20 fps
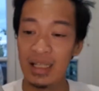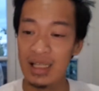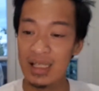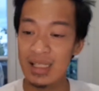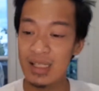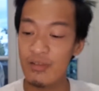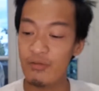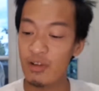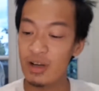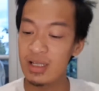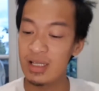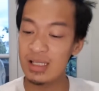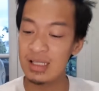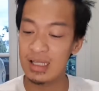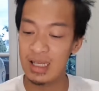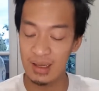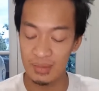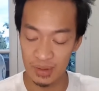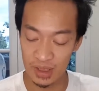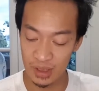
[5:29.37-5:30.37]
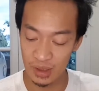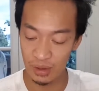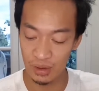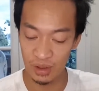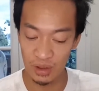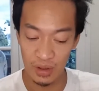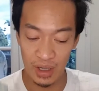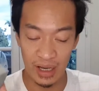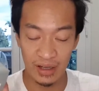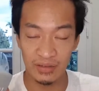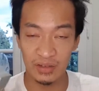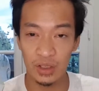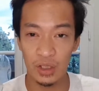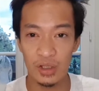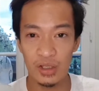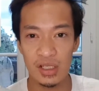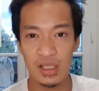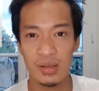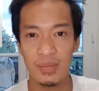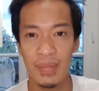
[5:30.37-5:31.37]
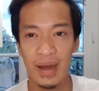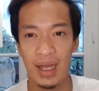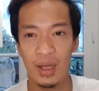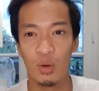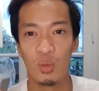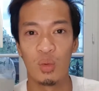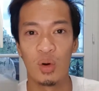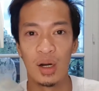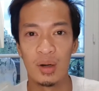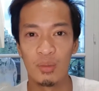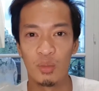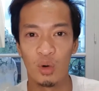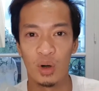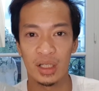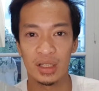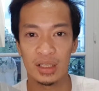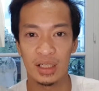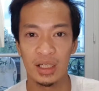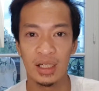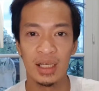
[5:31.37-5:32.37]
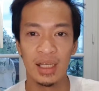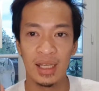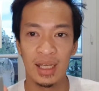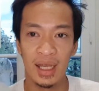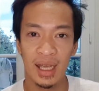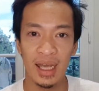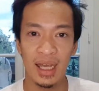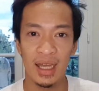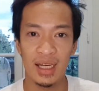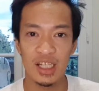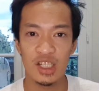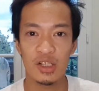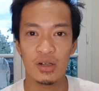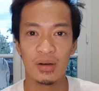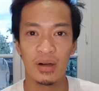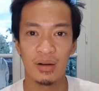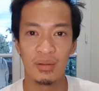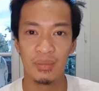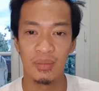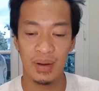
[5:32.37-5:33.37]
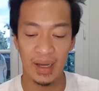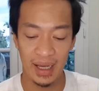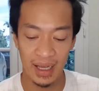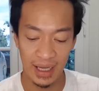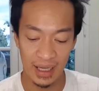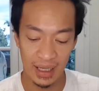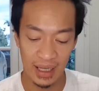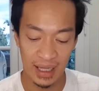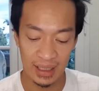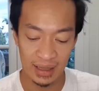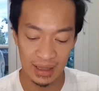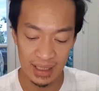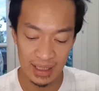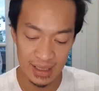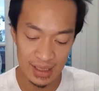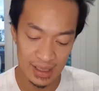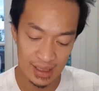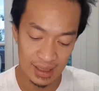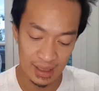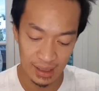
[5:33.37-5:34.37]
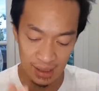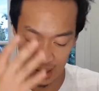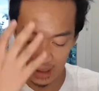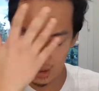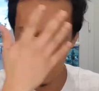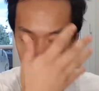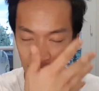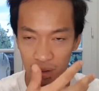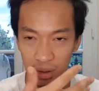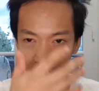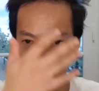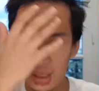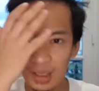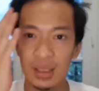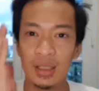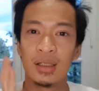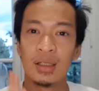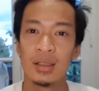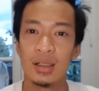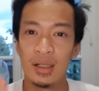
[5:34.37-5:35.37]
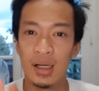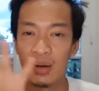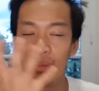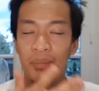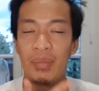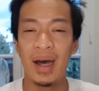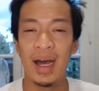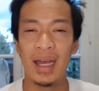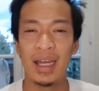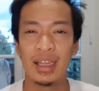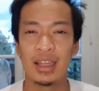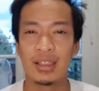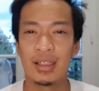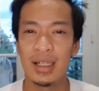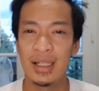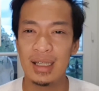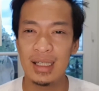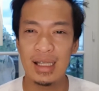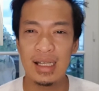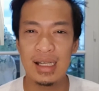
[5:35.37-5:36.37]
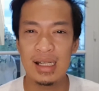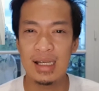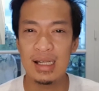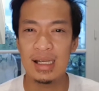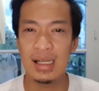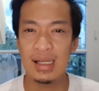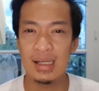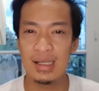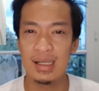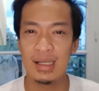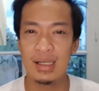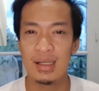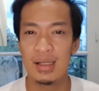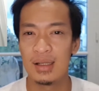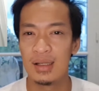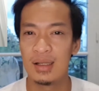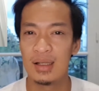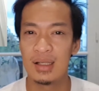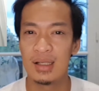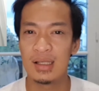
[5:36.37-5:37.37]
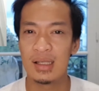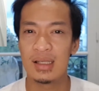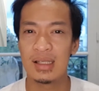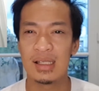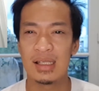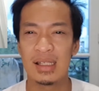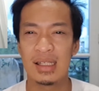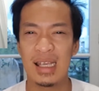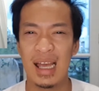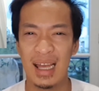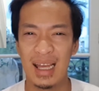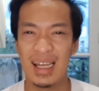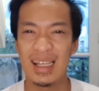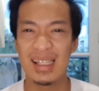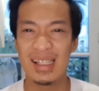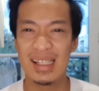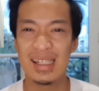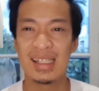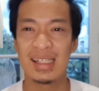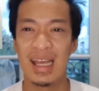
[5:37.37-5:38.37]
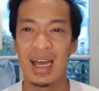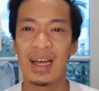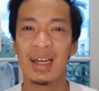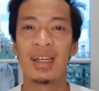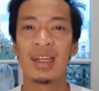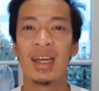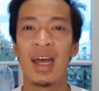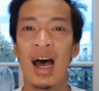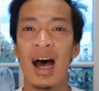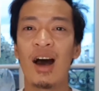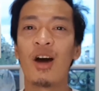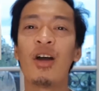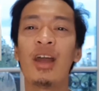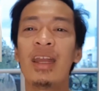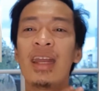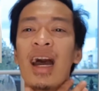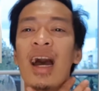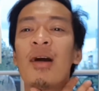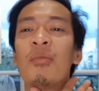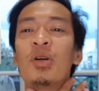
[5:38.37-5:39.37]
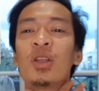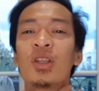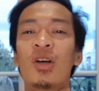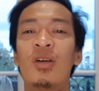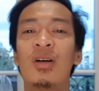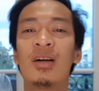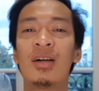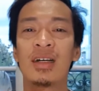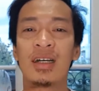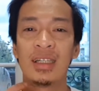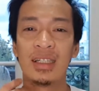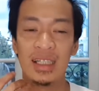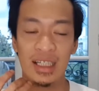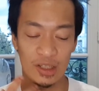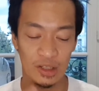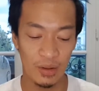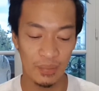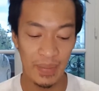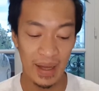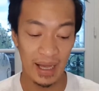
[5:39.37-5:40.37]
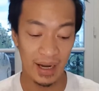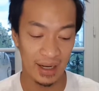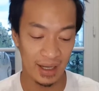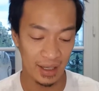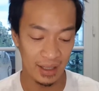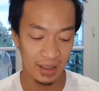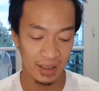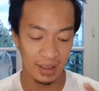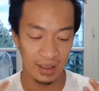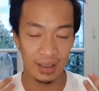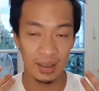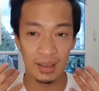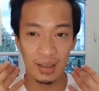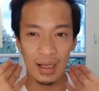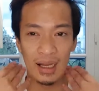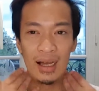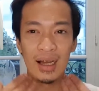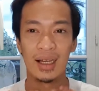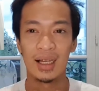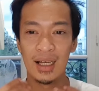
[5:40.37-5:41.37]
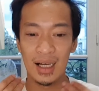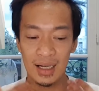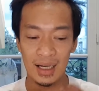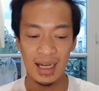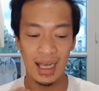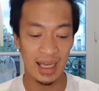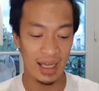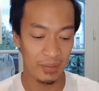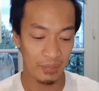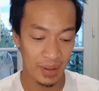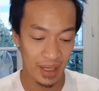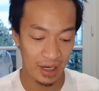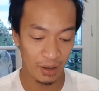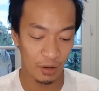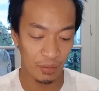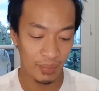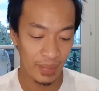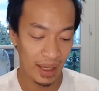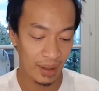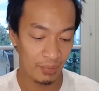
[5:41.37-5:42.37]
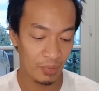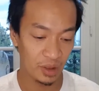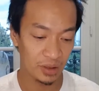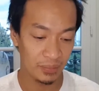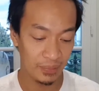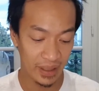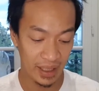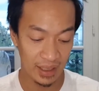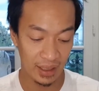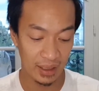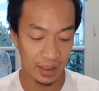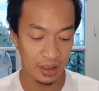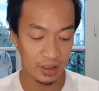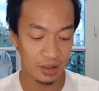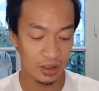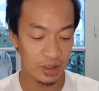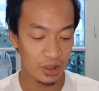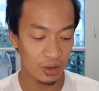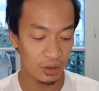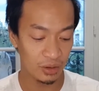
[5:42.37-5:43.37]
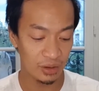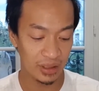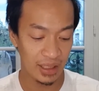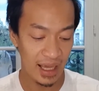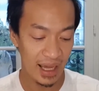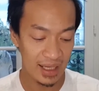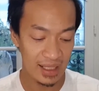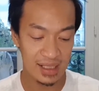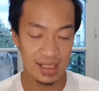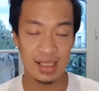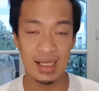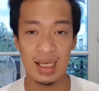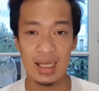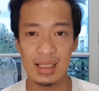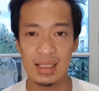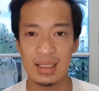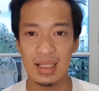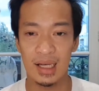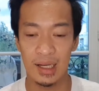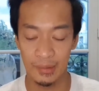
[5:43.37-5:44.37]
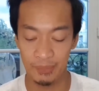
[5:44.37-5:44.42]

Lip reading: this is the first step. So, you have to use by warm water and scrub by at least by 30 seconds. Yeah. Ako inaabot ko hanggang dito para hanggang leeg para umabot. Parang ganun. So, next is